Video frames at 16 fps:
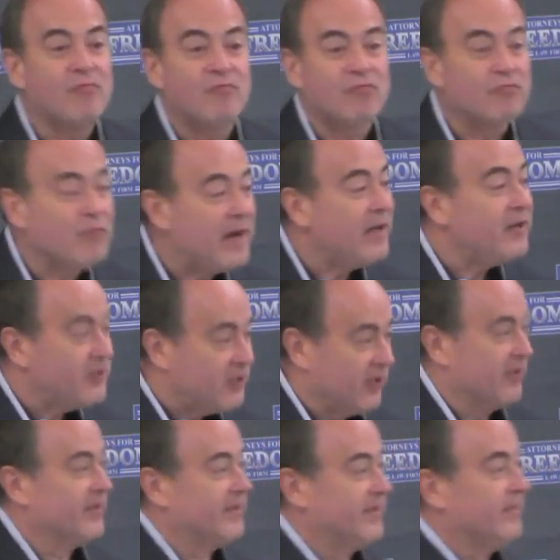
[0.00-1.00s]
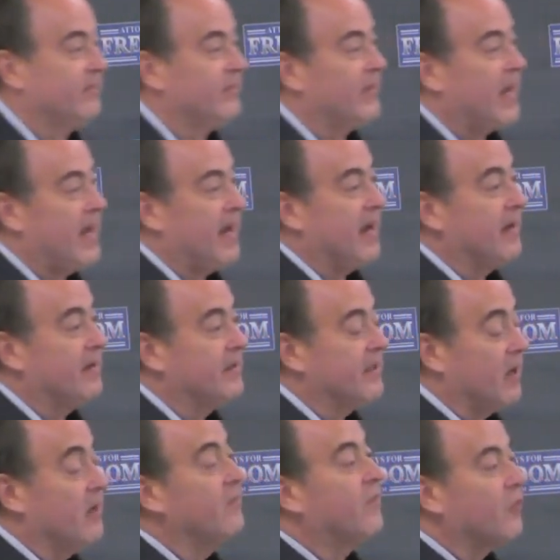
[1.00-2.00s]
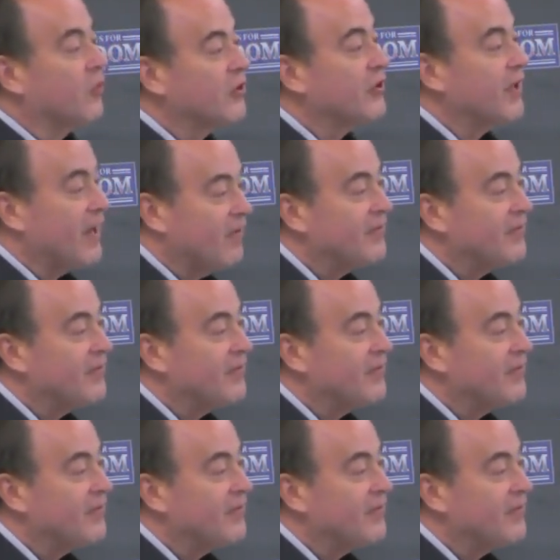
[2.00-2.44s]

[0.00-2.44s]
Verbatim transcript: outrageous. And unfortunately,